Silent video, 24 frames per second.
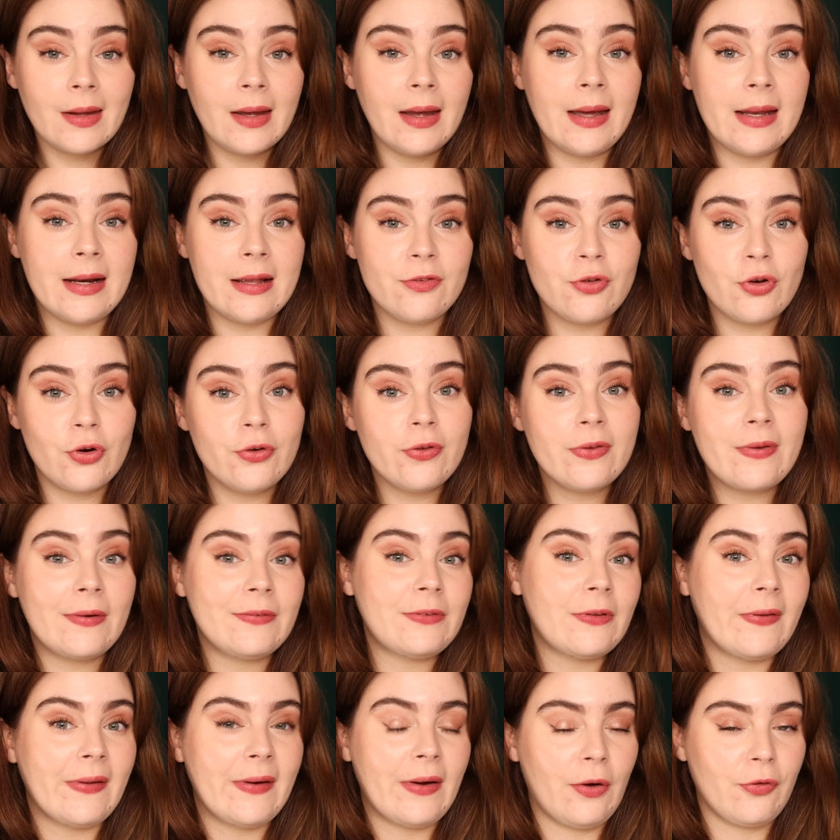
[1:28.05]
And it turns out
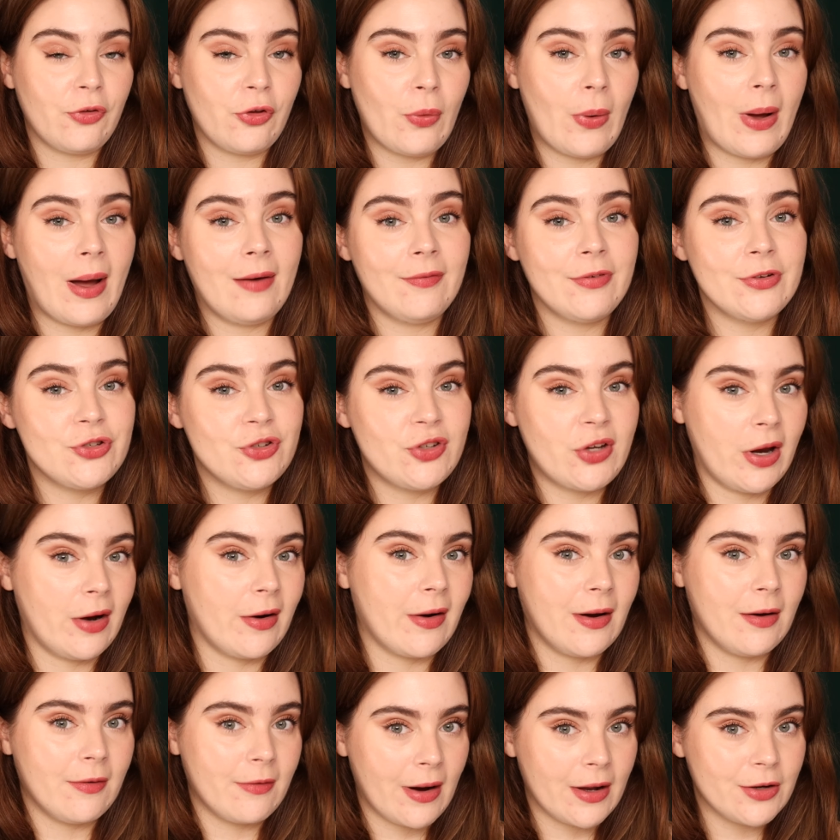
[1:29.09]
that they also have a
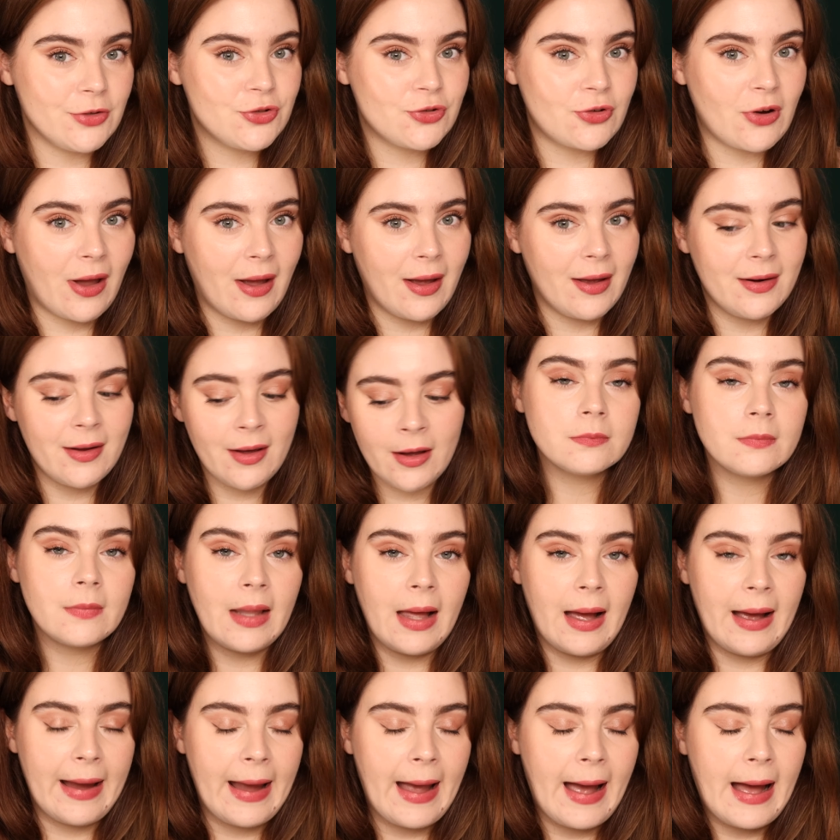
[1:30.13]
cherry red shade.
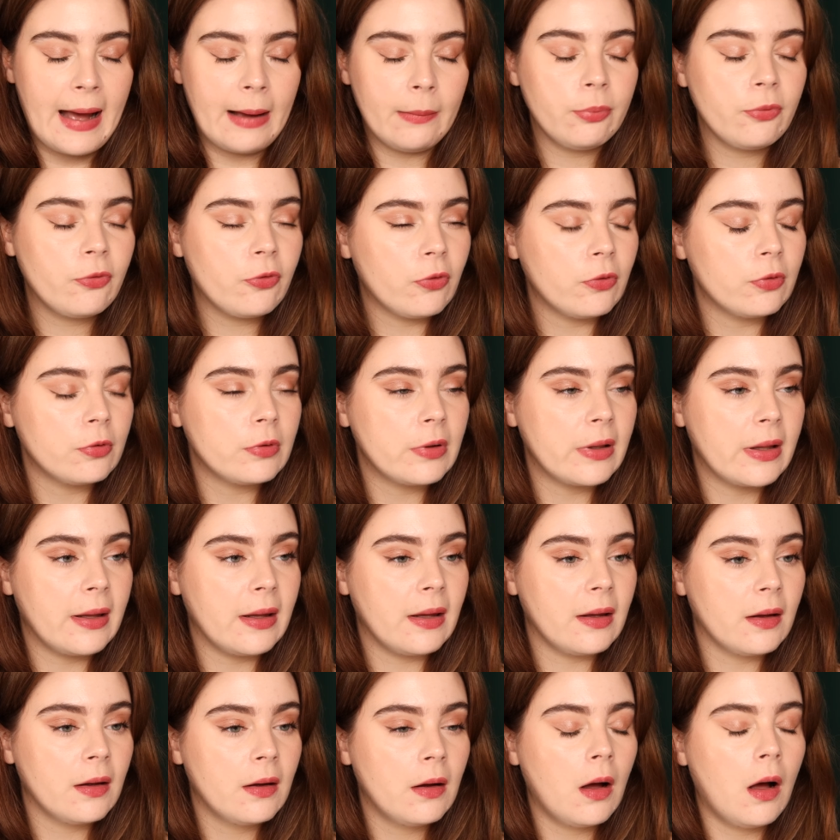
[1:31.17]
I
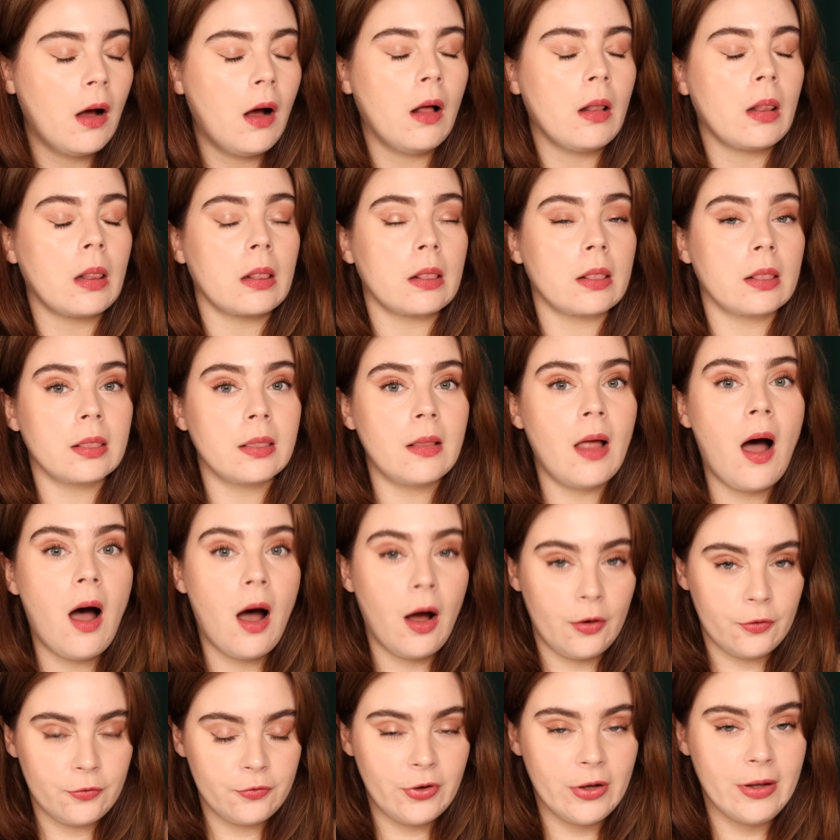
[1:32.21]
absolutely
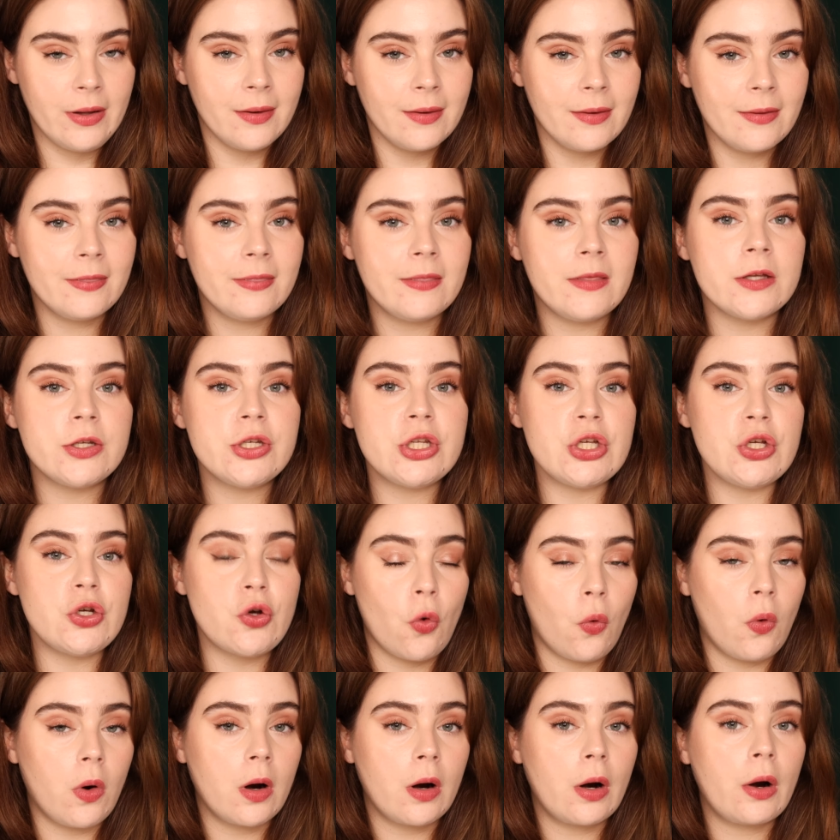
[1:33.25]
love the
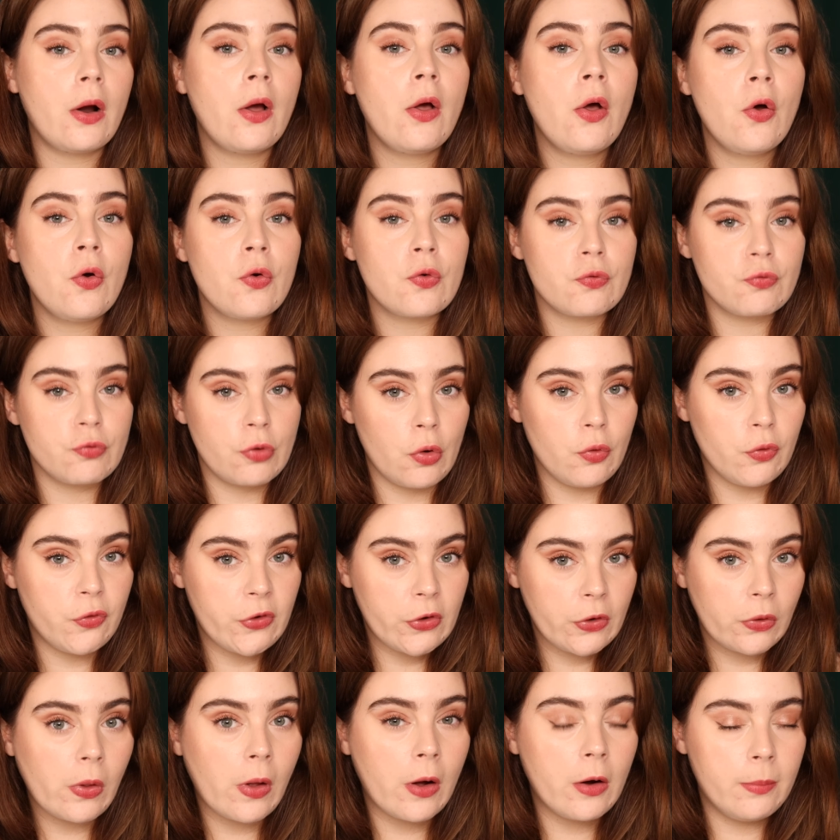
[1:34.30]
Dior
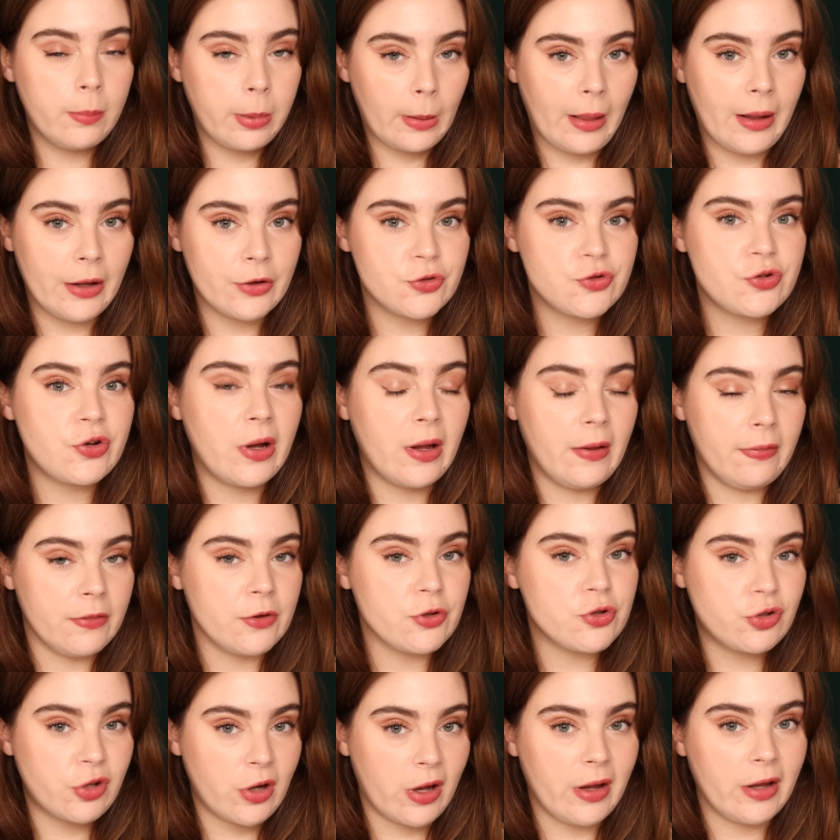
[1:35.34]
Rosy Glow blush in the
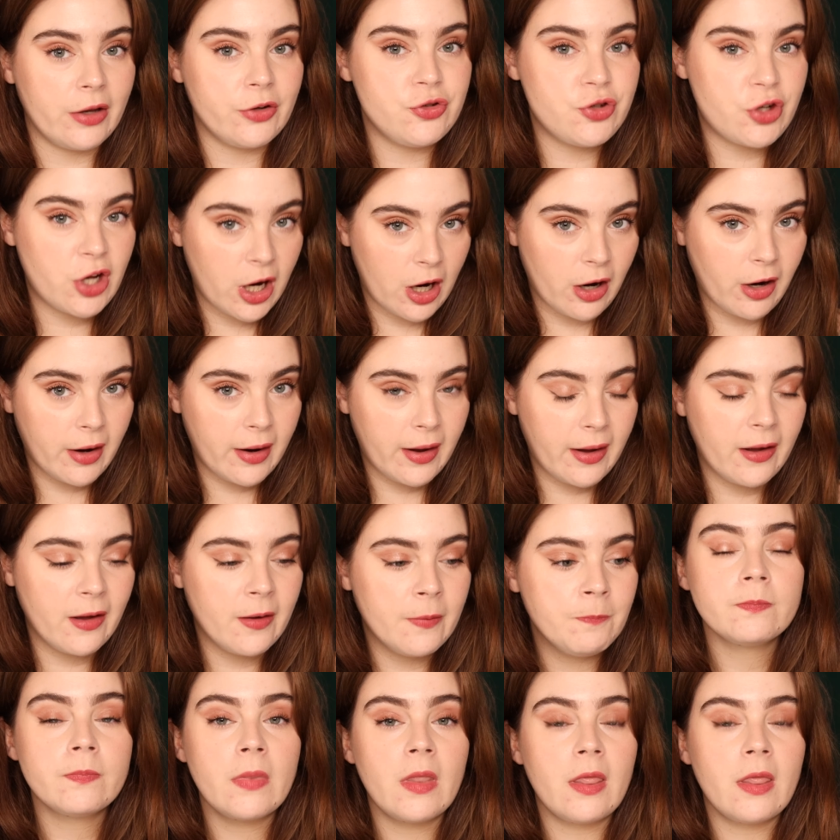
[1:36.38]
shade Cherry.